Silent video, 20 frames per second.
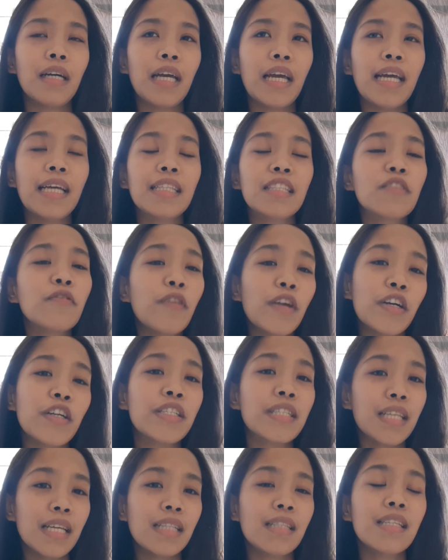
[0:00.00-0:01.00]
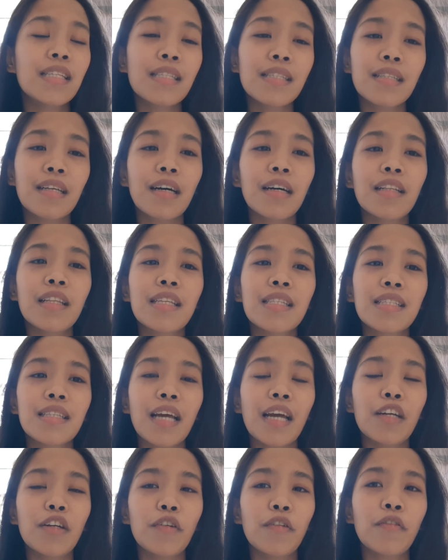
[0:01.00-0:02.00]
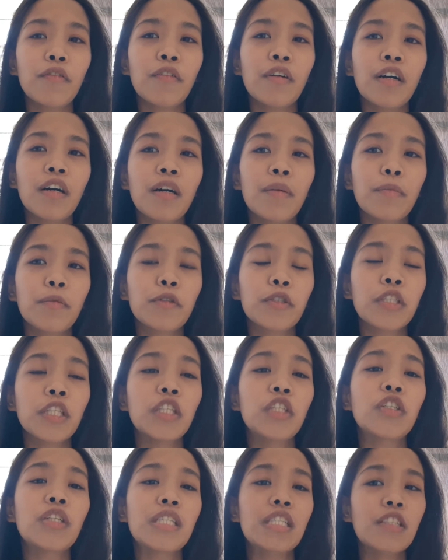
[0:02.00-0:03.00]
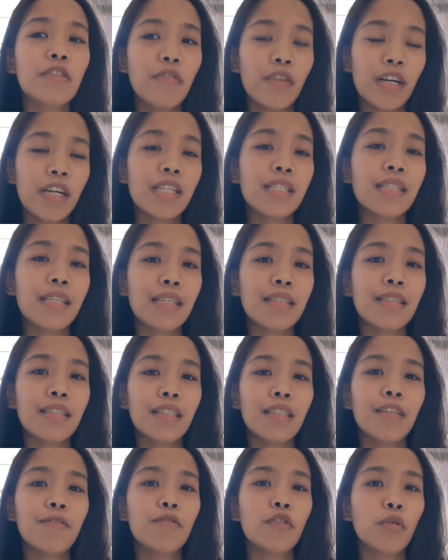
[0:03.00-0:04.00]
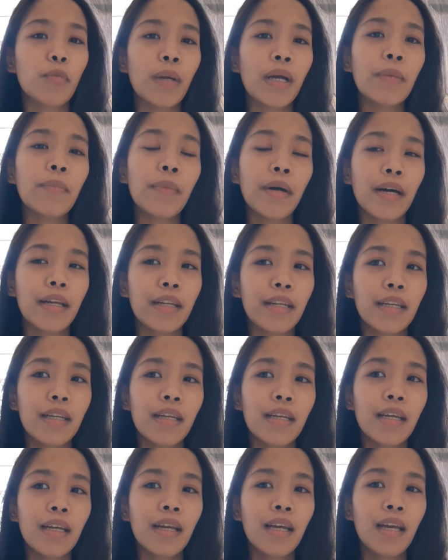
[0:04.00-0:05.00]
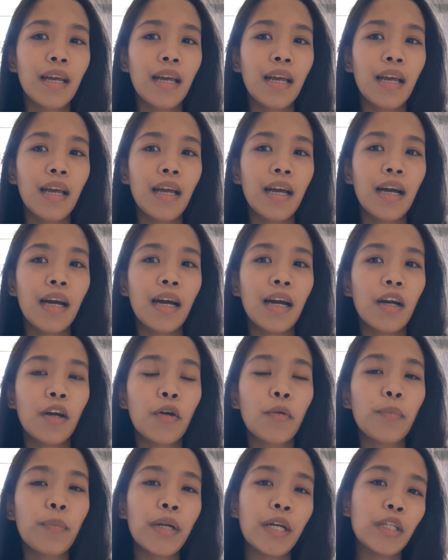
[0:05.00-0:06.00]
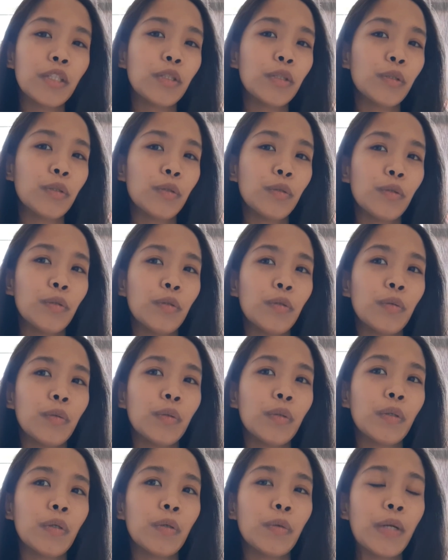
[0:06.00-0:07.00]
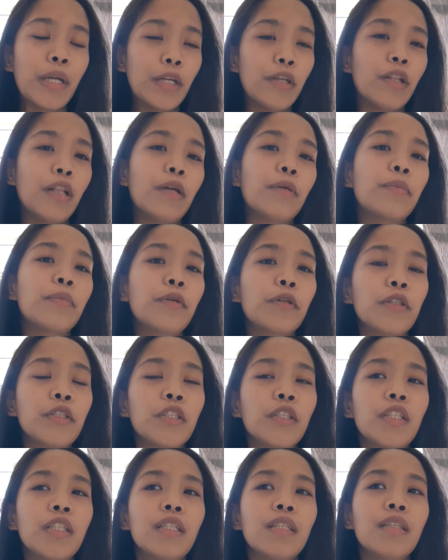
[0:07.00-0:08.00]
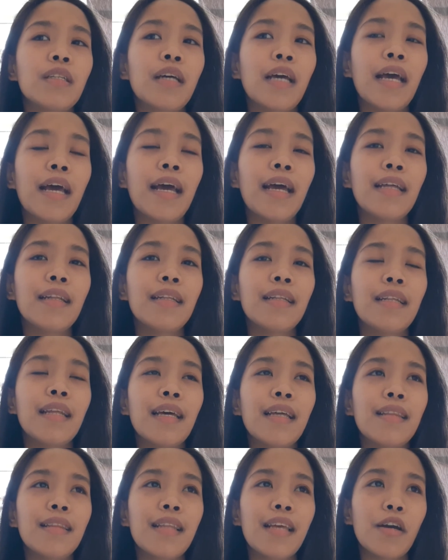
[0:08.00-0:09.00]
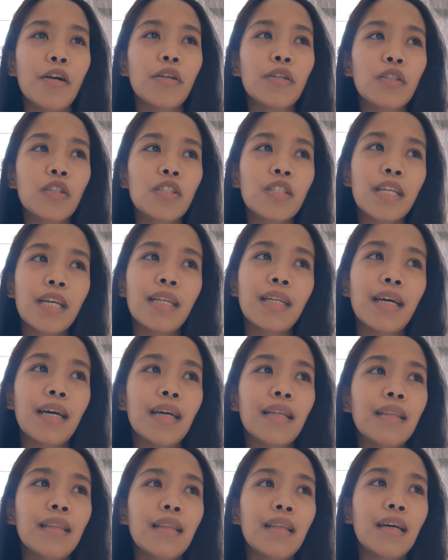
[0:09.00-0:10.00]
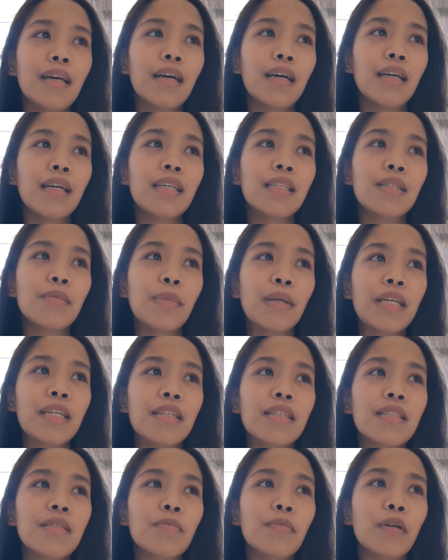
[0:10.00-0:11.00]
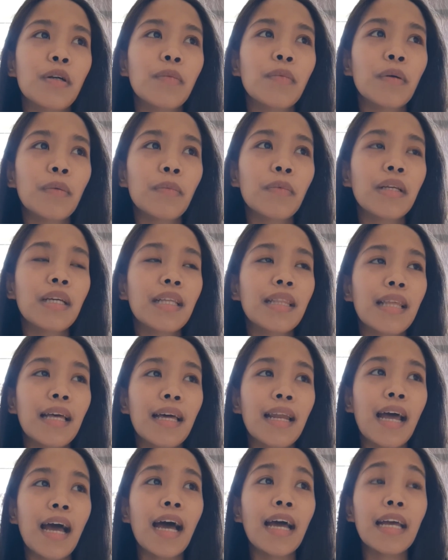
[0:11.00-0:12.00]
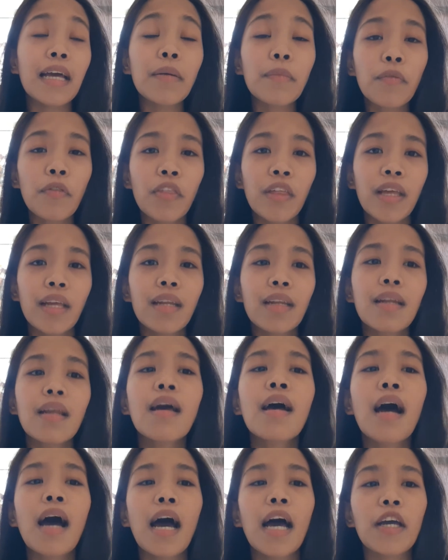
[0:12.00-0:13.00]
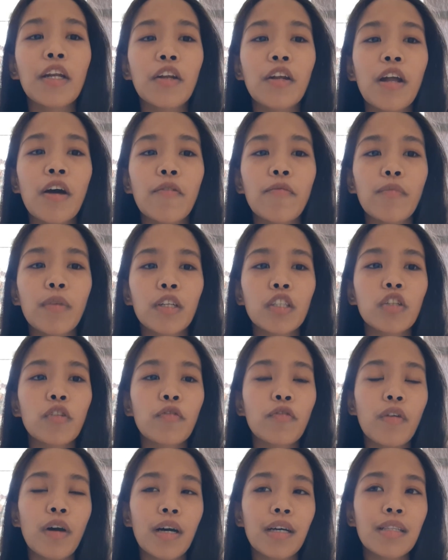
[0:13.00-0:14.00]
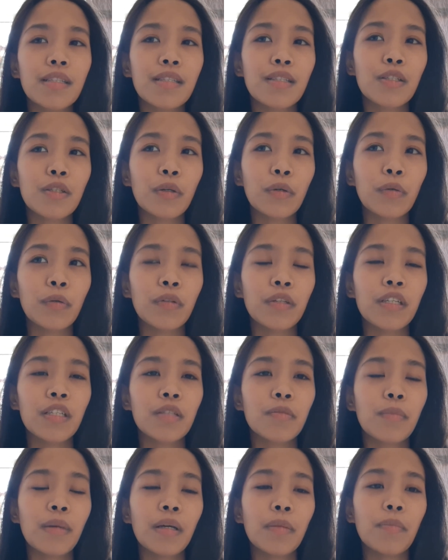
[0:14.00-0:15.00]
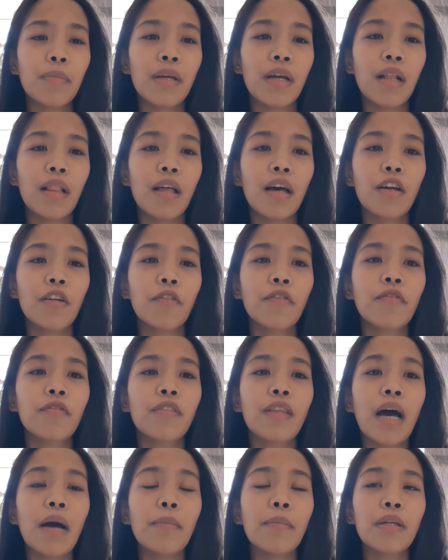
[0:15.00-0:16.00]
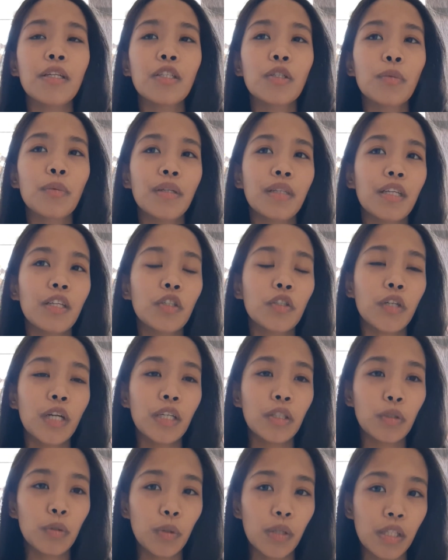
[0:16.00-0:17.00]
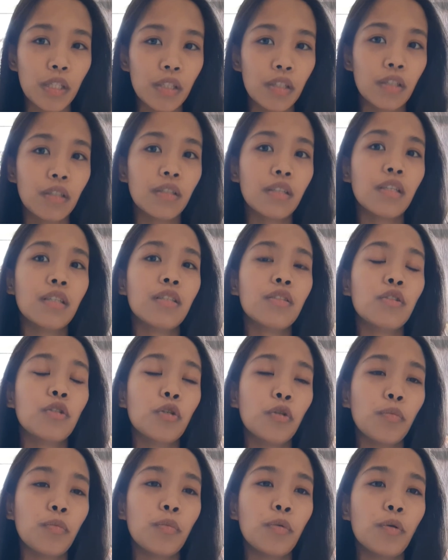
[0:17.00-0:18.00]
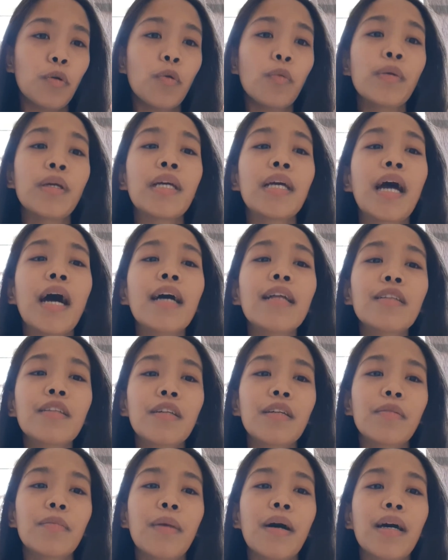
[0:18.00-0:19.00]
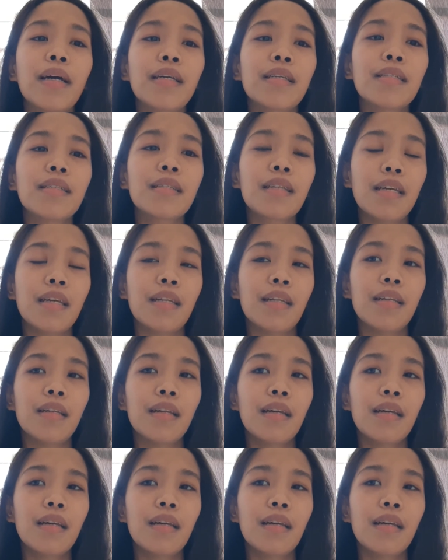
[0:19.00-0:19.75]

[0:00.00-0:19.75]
it's very this kind of procedure is very sensitive to my body compared to a regular person. And then they also say that it's because probably that I am thin, I don't have much fat, so there might be a lot of damage when they try to insert a tube going under my skin.